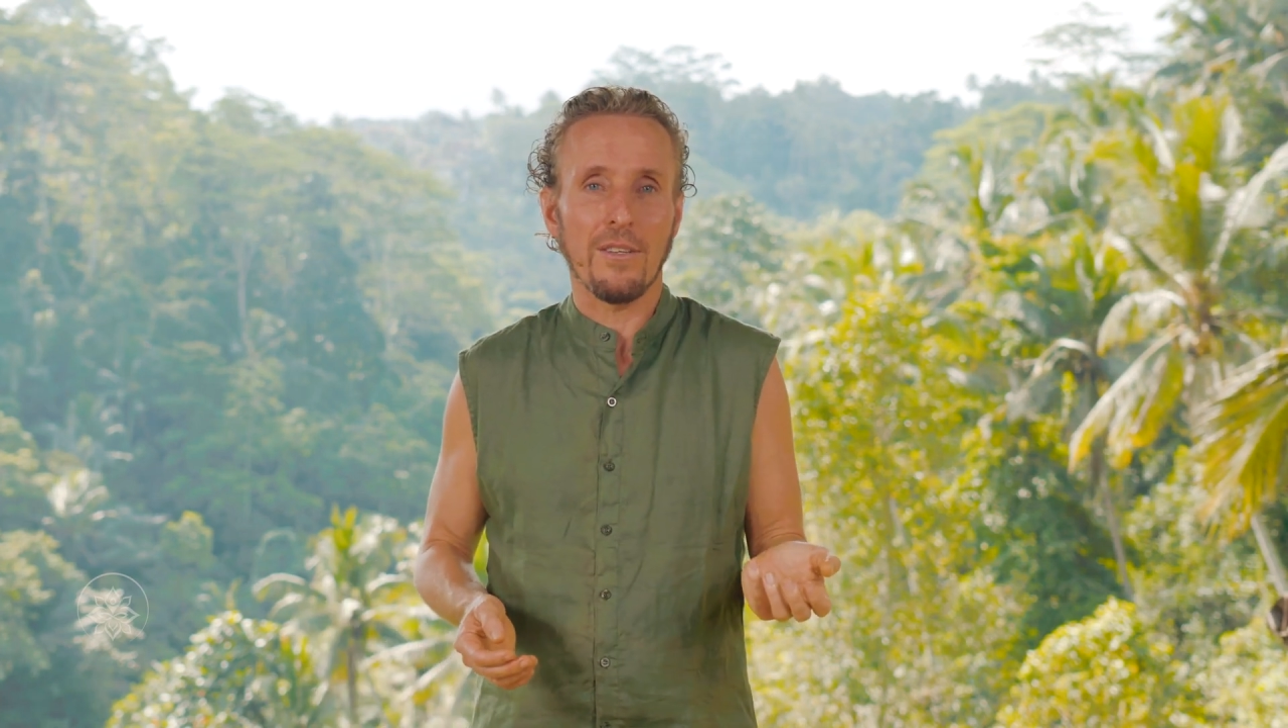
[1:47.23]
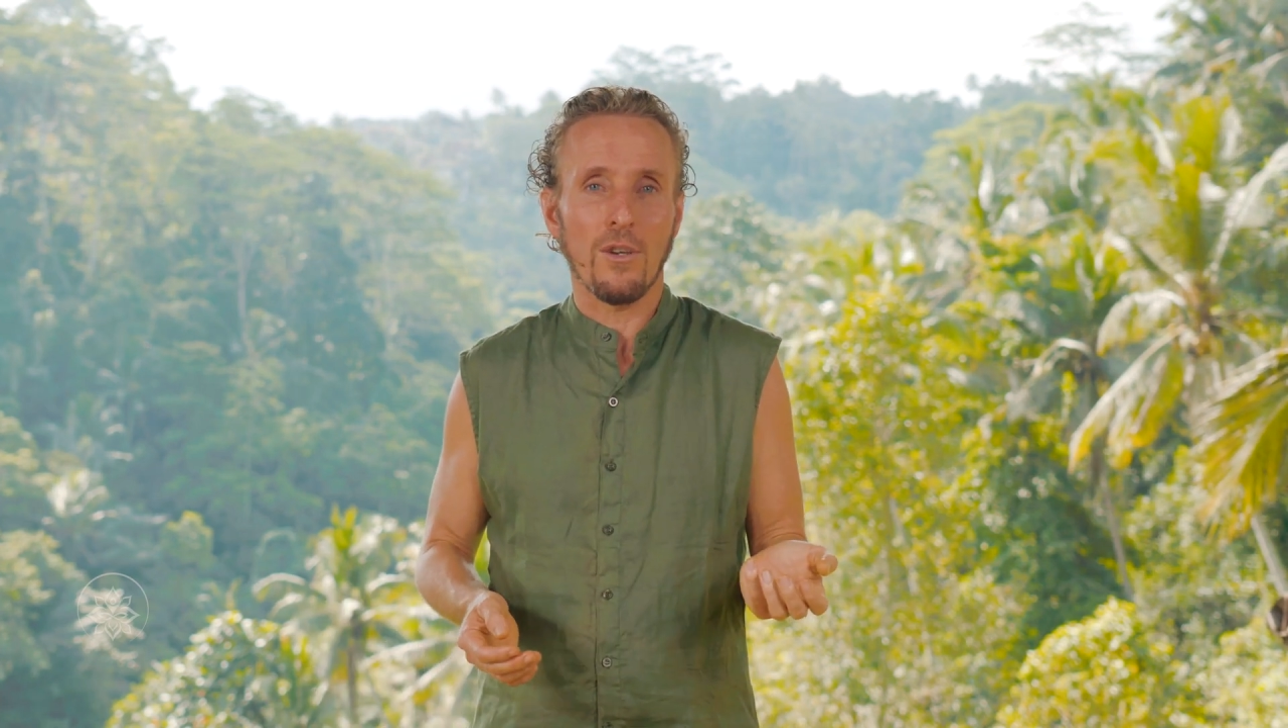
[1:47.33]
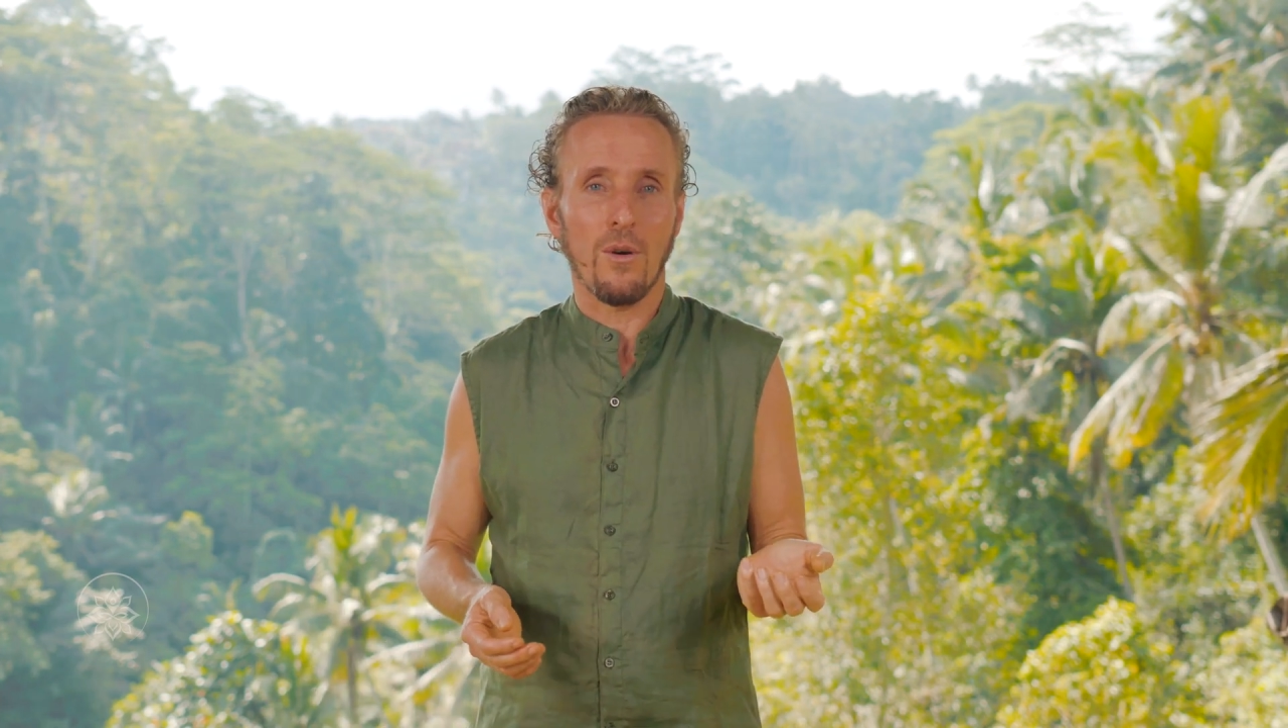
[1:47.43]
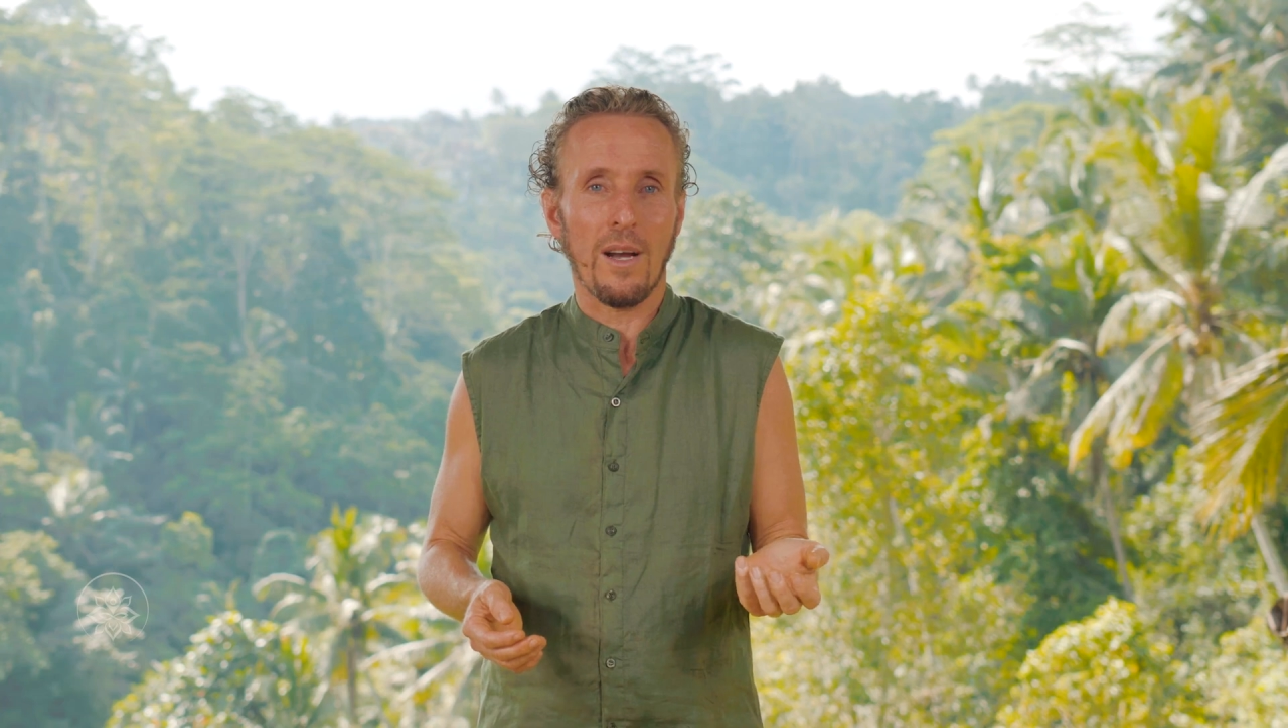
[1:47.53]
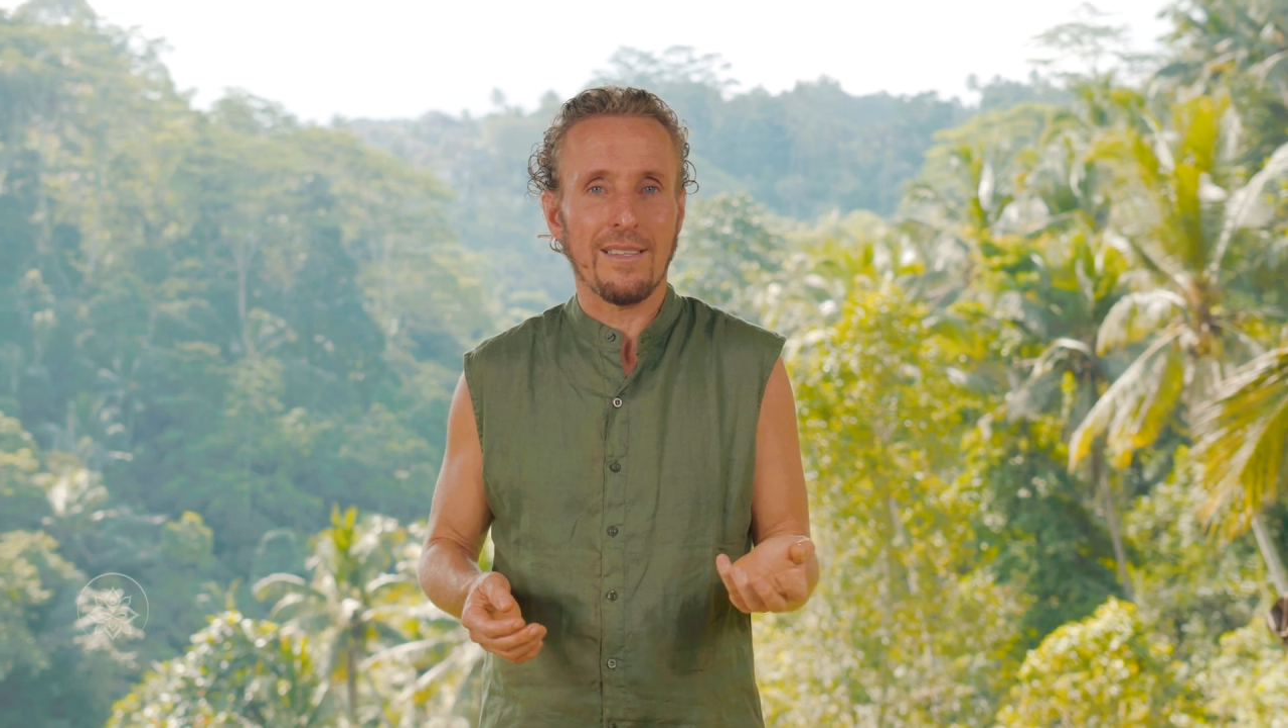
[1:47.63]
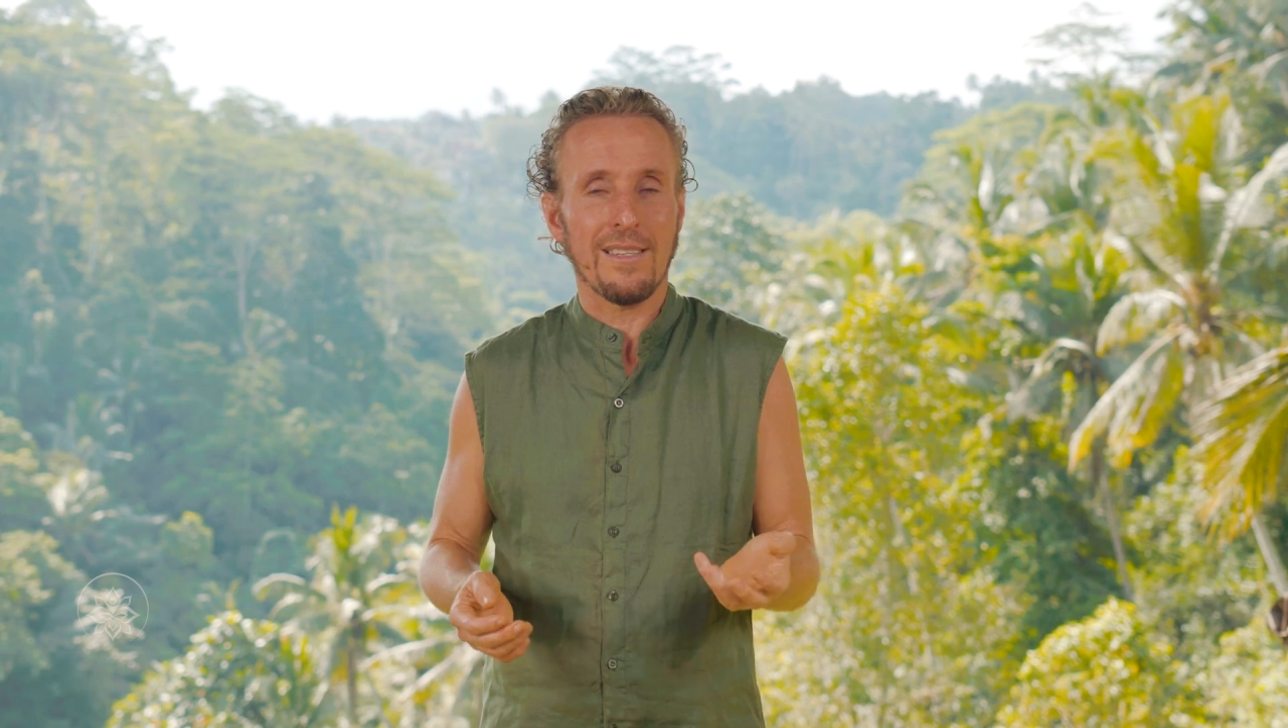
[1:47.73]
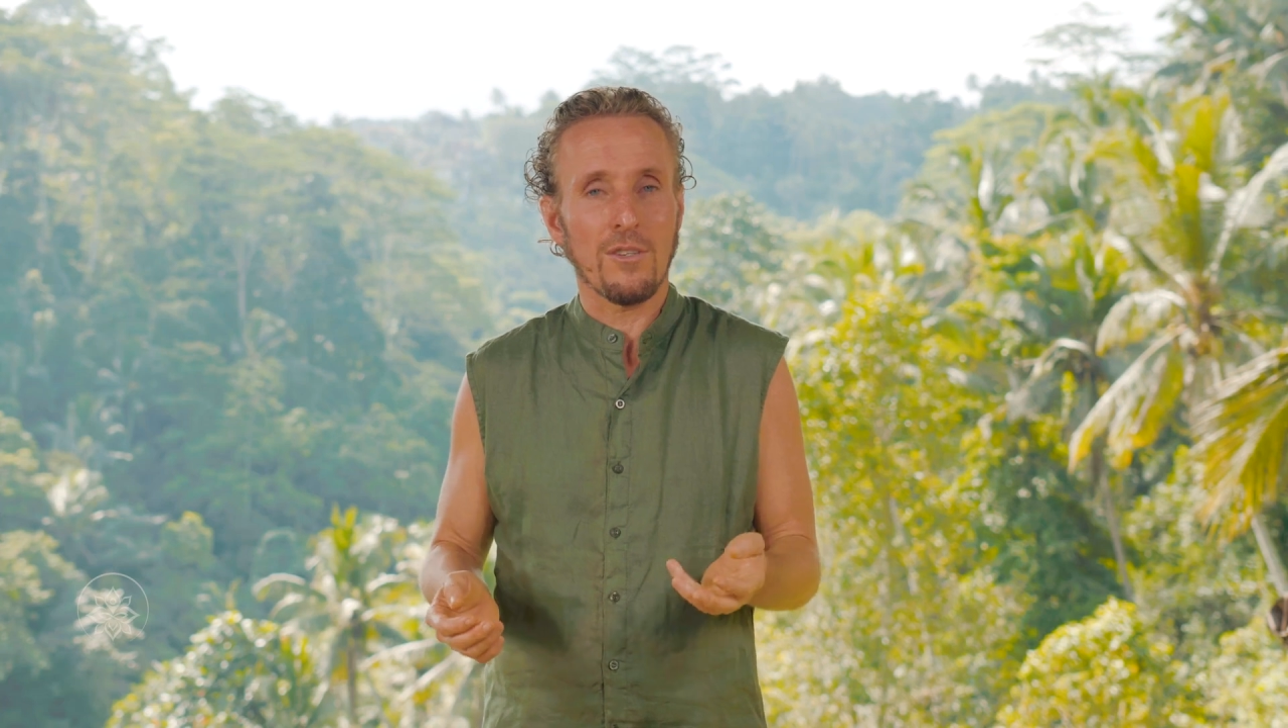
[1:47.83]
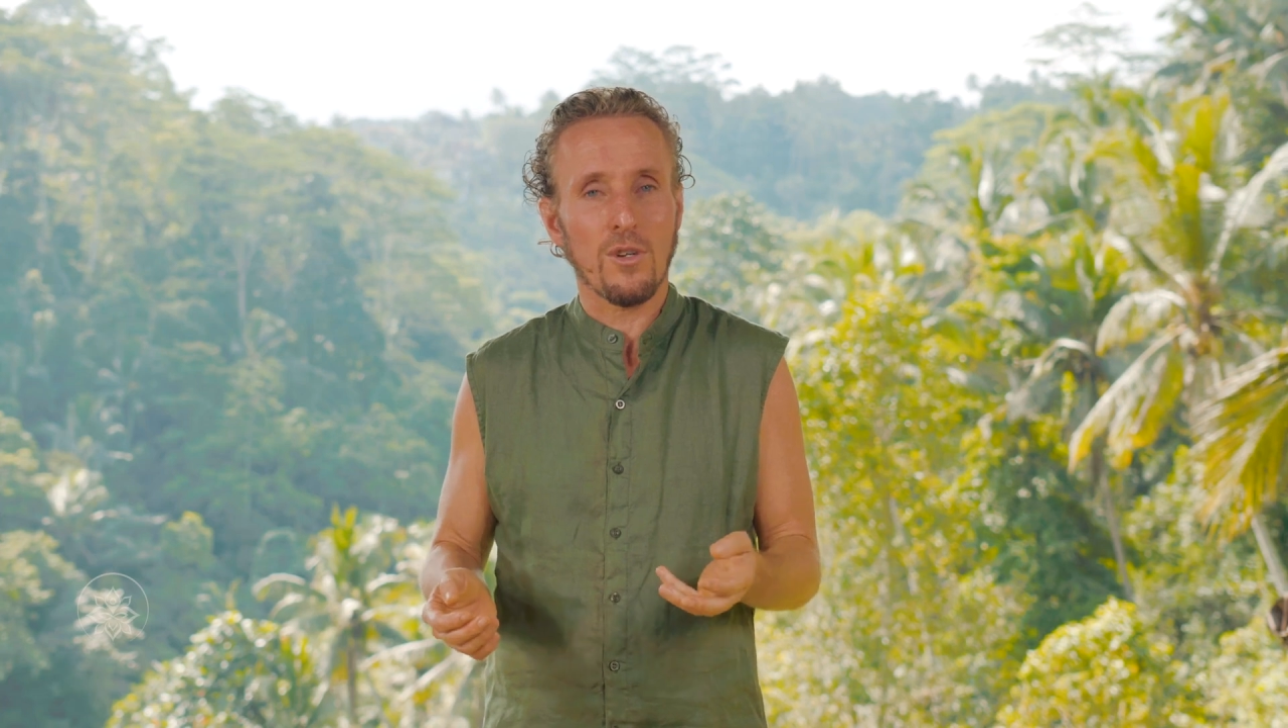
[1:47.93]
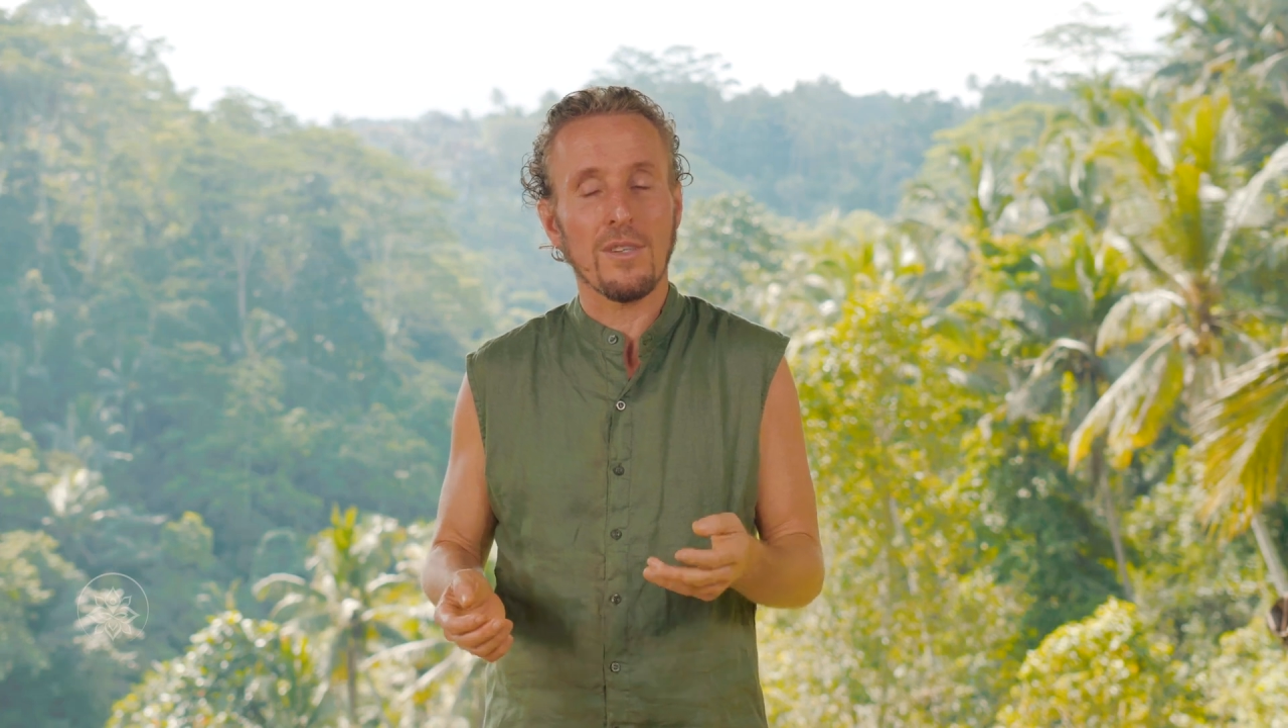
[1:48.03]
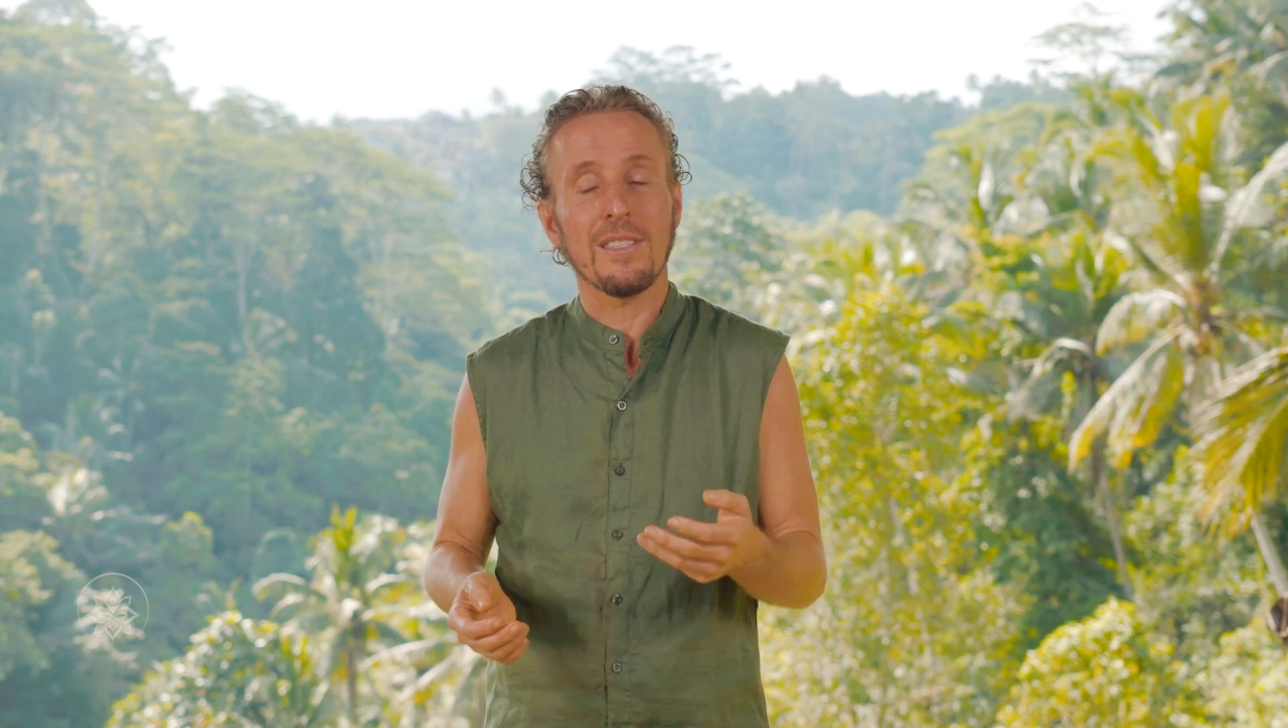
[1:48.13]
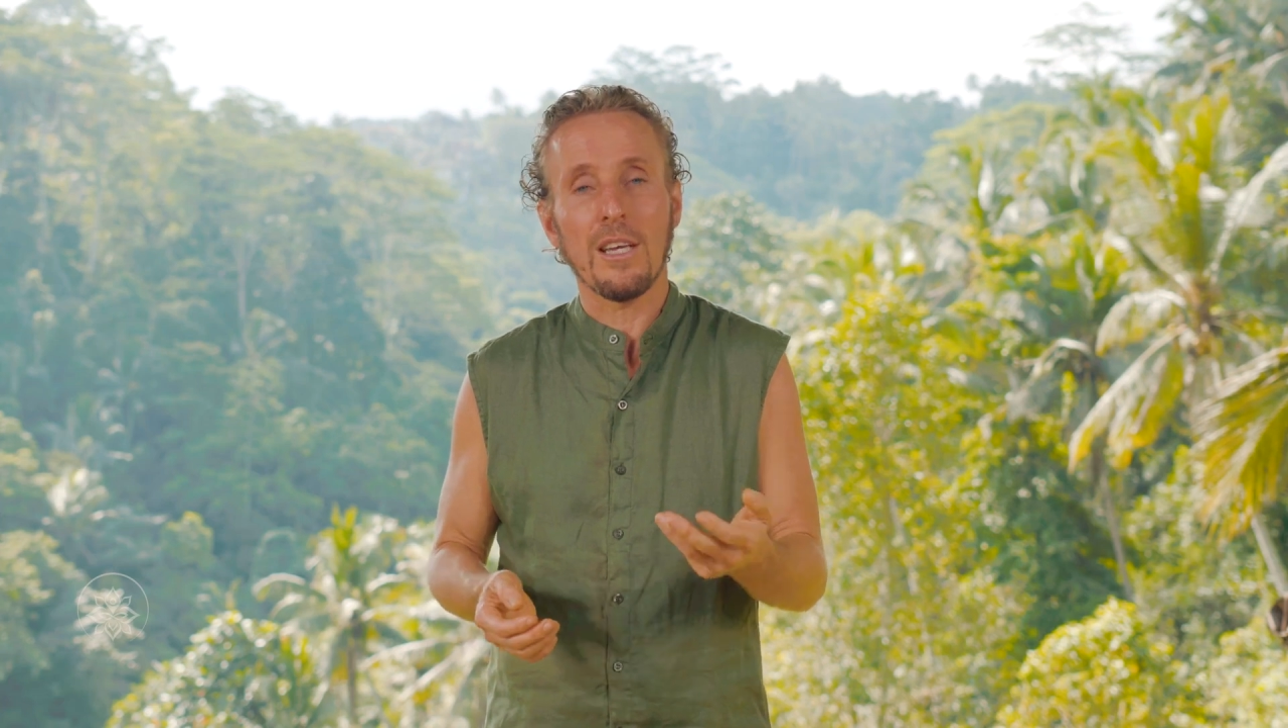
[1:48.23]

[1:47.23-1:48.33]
Yoga teachers.